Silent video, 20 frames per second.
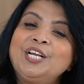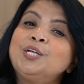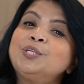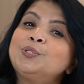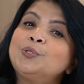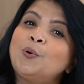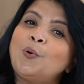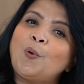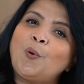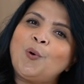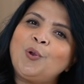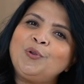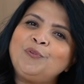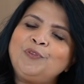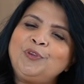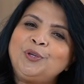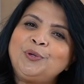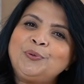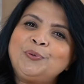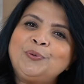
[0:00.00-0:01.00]
So all
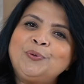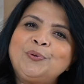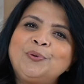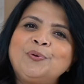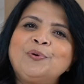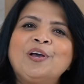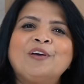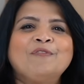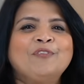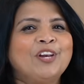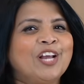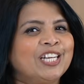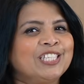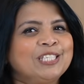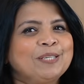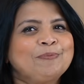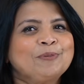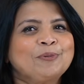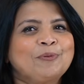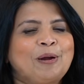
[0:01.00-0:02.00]
of you who have not
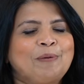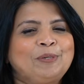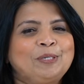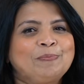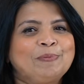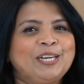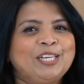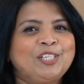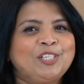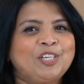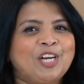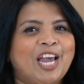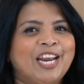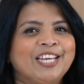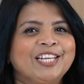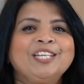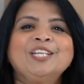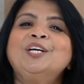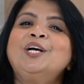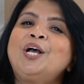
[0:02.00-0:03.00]
subscribed to my
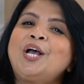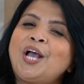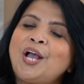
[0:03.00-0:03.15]
channel,